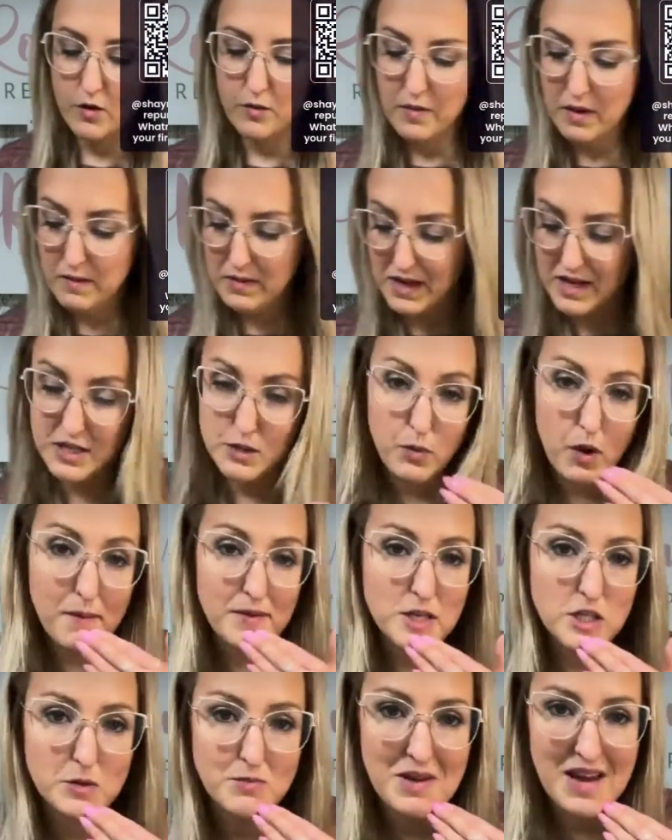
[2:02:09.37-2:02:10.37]
Maybe it's probably
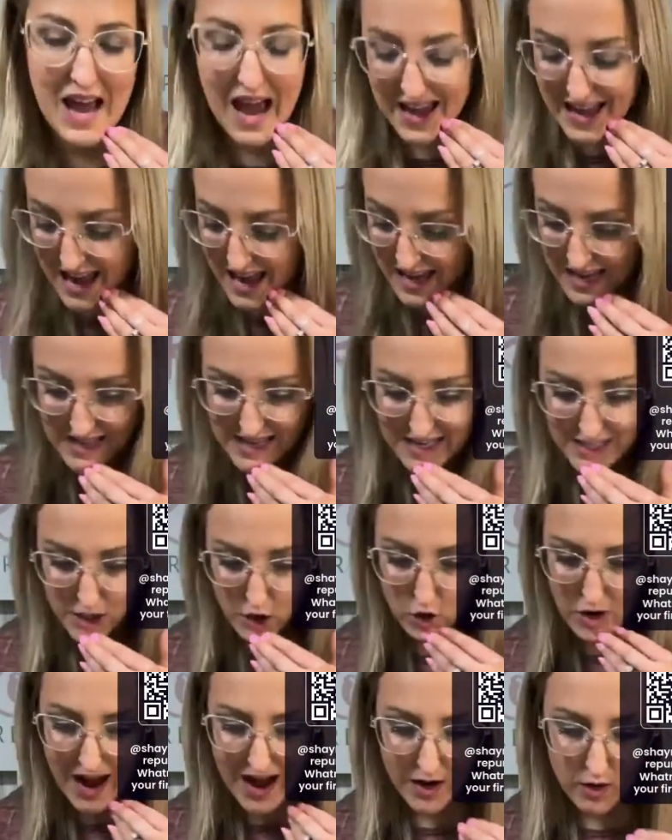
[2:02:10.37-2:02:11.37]
just me. I can't get that to
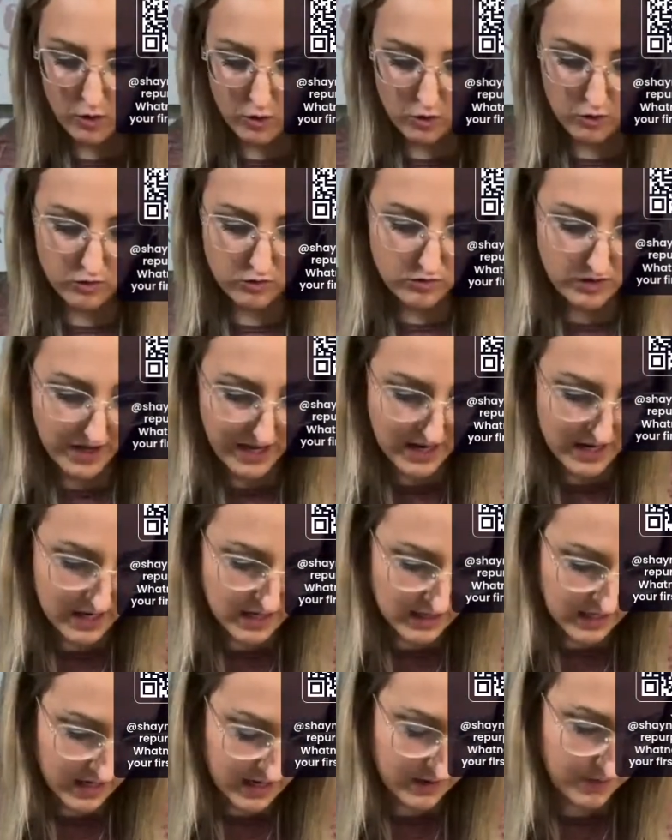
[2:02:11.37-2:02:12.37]
crackle. Like, it
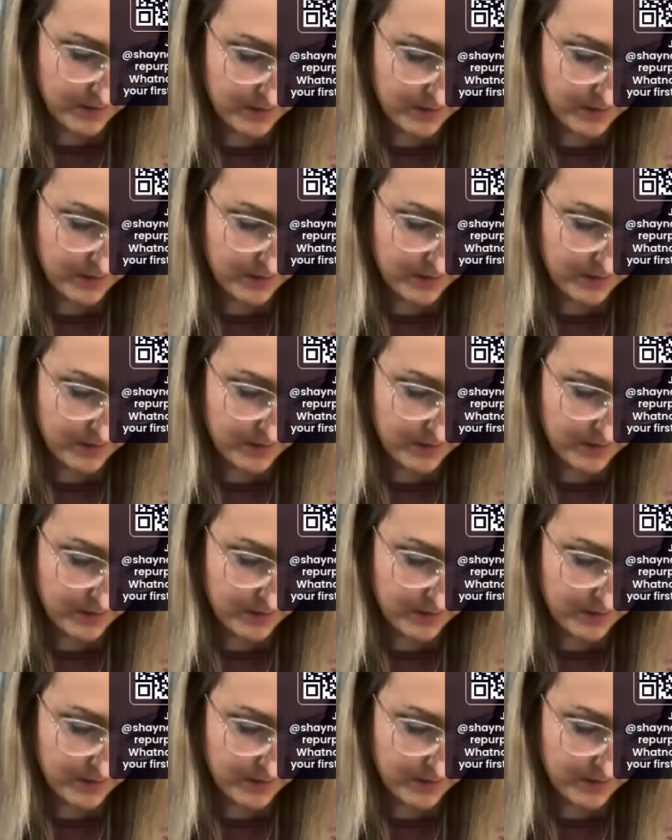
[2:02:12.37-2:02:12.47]
doesn't